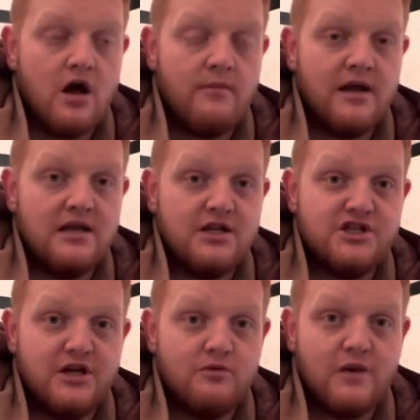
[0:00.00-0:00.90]
I mean, this
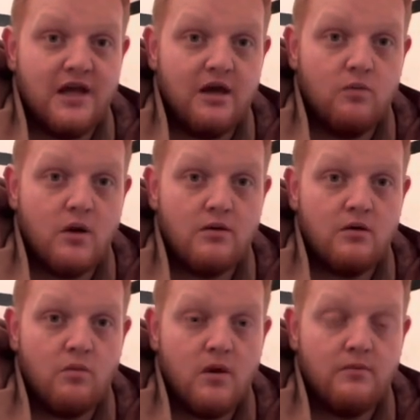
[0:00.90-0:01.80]
year we hit
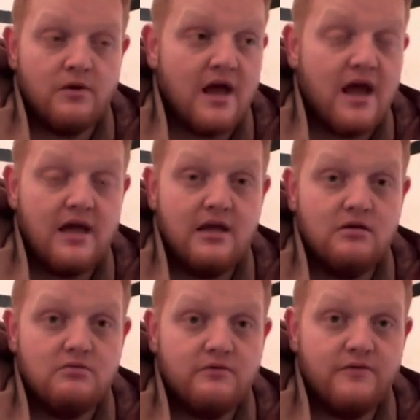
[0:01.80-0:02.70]
1k
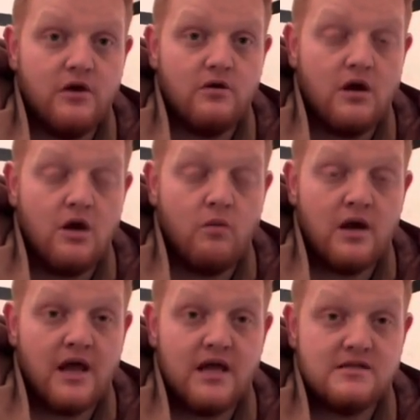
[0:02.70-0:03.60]
view,
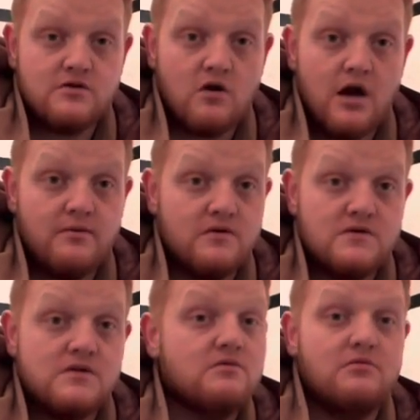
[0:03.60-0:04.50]
1k
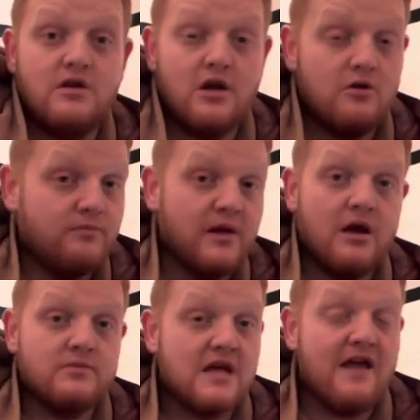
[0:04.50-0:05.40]
subscribers. You know, big
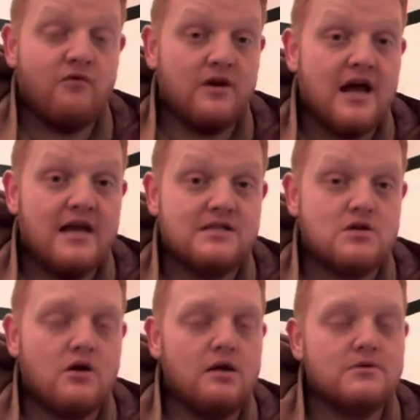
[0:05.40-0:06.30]
up to everyone that has
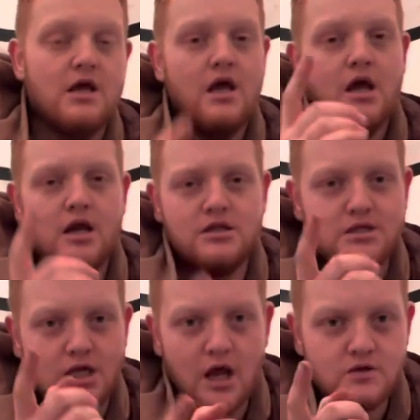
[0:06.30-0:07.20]
subscribed.
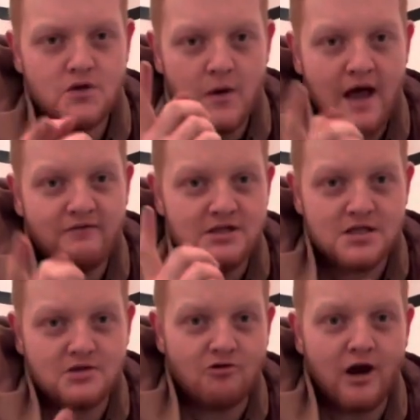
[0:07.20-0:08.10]
To those who haven't
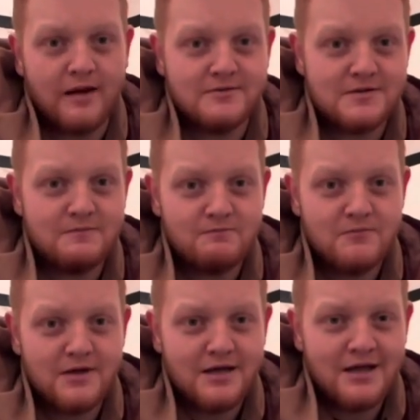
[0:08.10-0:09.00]
subscribed,
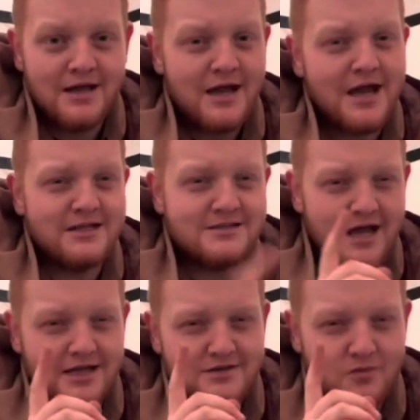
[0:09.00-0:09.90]
it
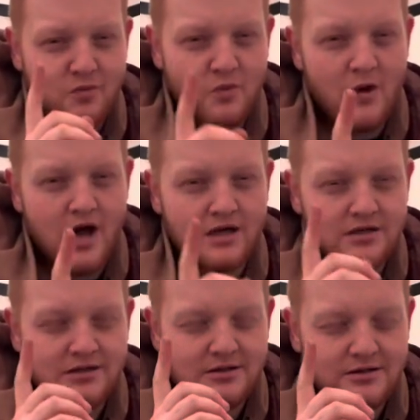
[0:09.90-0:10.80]
takes
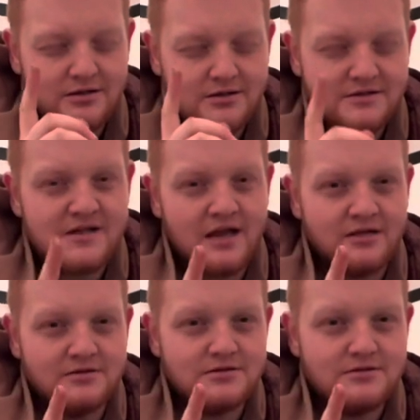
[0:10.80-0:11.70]
1 second.